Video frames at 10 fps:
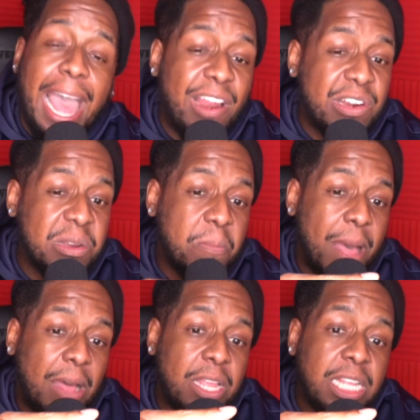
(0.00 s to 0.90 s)
I heard it
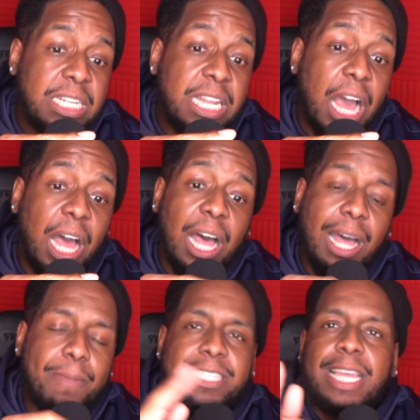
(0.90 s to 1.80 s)
about, I'm
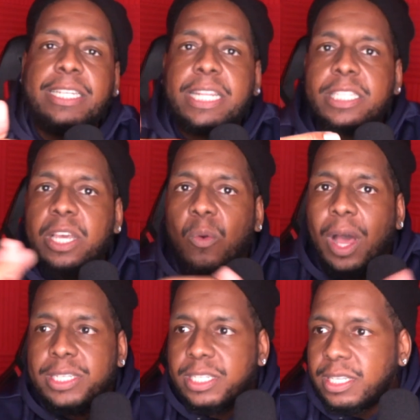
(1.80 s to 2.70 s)
about to say Denzel
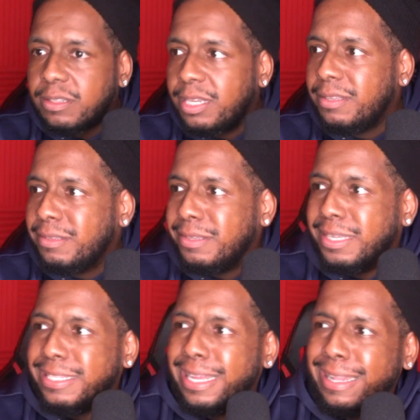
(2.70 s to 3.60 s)
Washington.
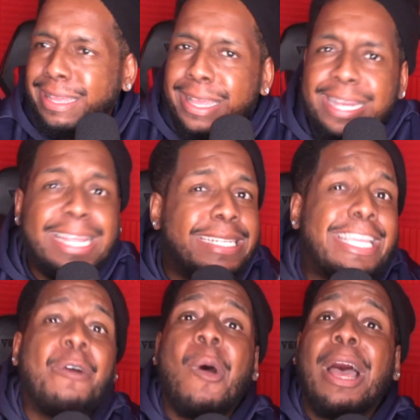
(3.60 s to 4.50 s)
Denzel